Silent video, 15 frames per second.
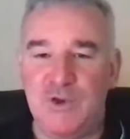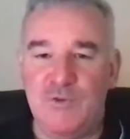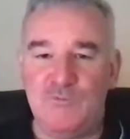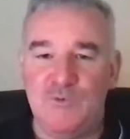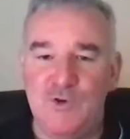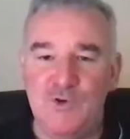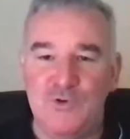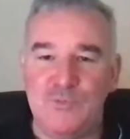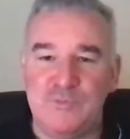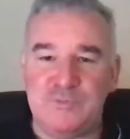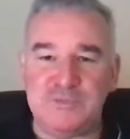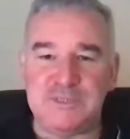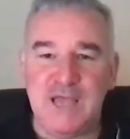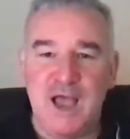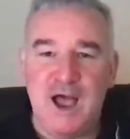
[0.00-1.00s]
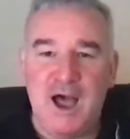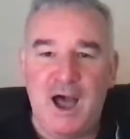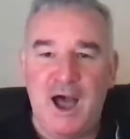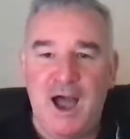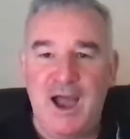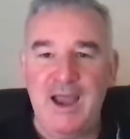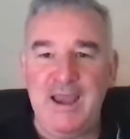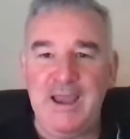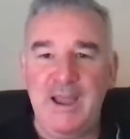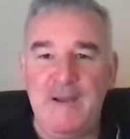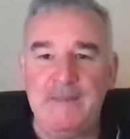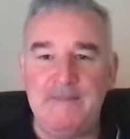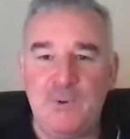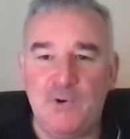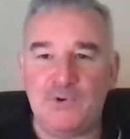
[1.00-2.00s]
rooms, I
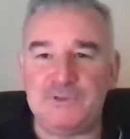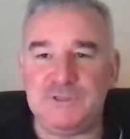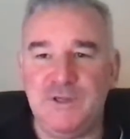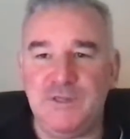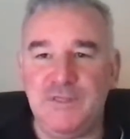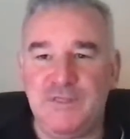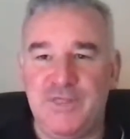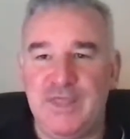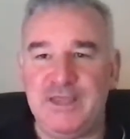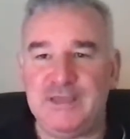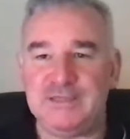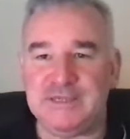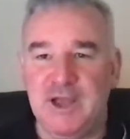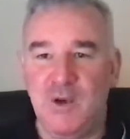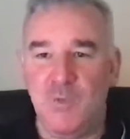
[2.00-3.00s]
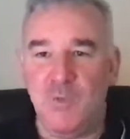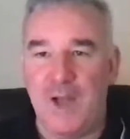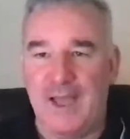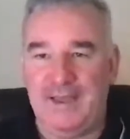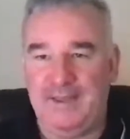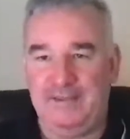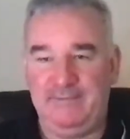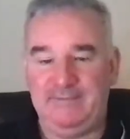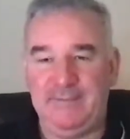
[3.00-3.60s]
put things away.